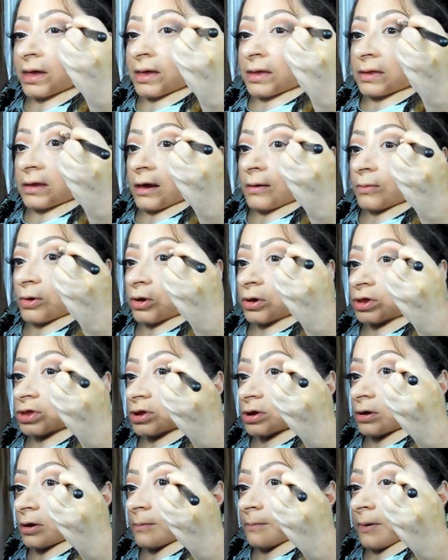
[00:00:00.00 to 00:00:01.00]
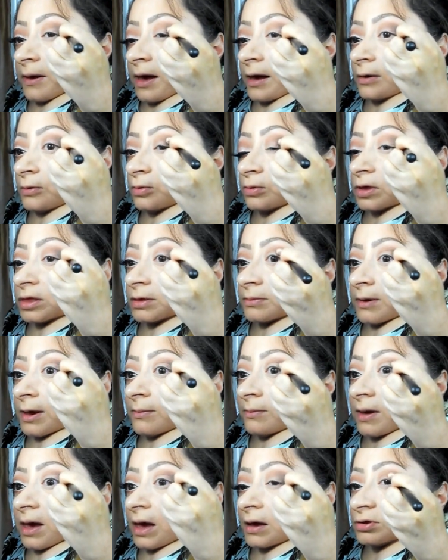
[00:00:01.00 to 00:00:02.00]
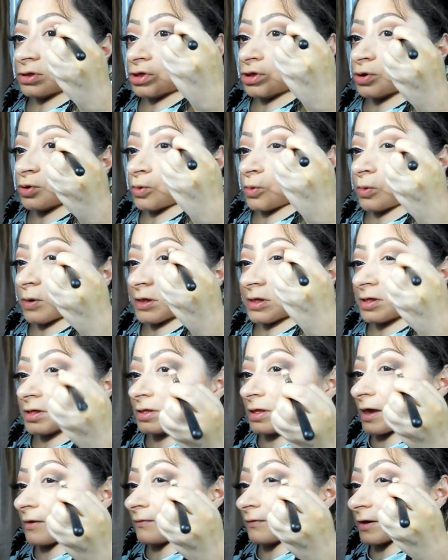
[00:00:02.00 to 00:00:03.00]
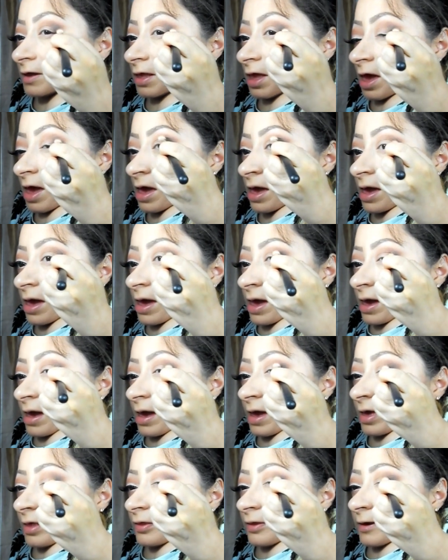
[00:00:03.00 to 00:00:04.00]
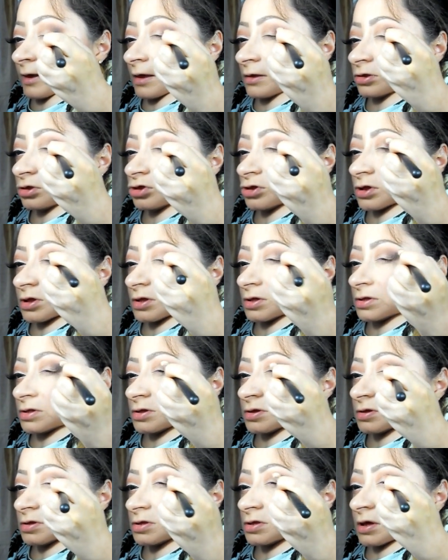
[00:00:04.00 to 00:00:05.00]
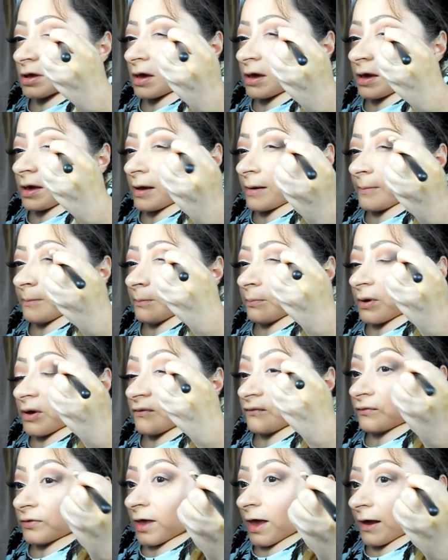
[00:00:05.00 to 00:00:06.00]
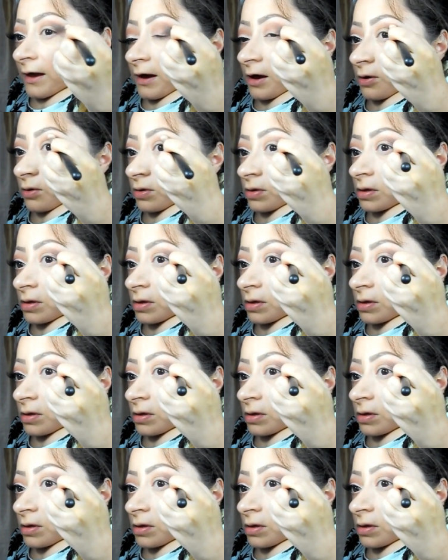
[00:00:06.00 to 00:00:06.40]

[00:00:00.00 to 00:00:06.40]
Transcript: Now I'm going to go back with my MAC 217 and then just buff that out.